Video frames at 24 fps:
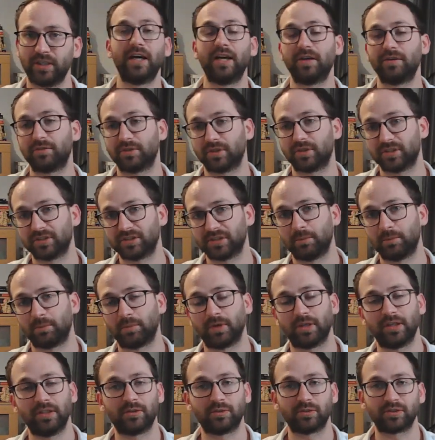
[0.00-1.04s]
for example,
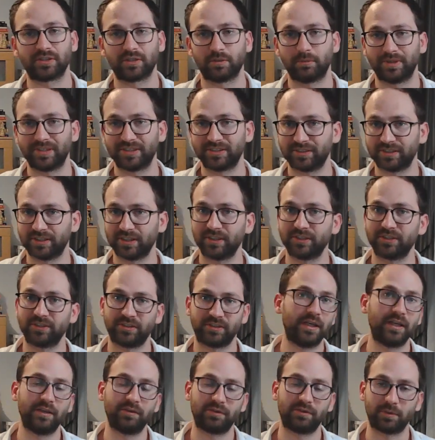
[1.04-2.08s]
into semesters,
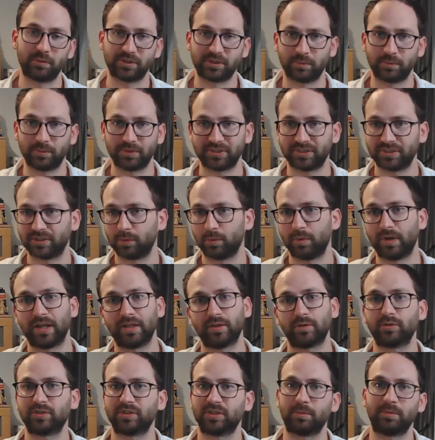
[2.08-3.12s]
from semester 1 to
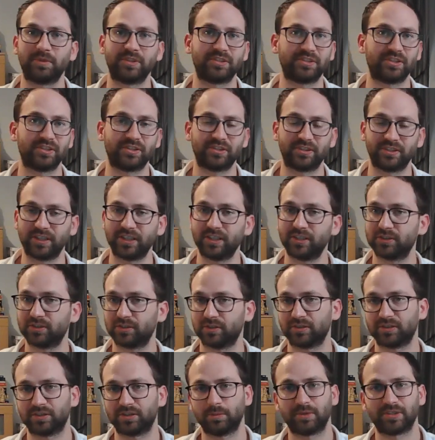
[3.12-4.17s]
semester 6 or
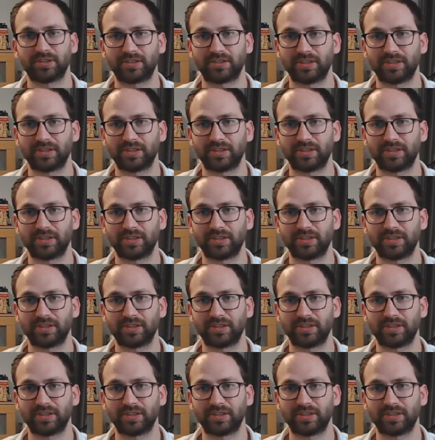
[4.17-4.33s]
semester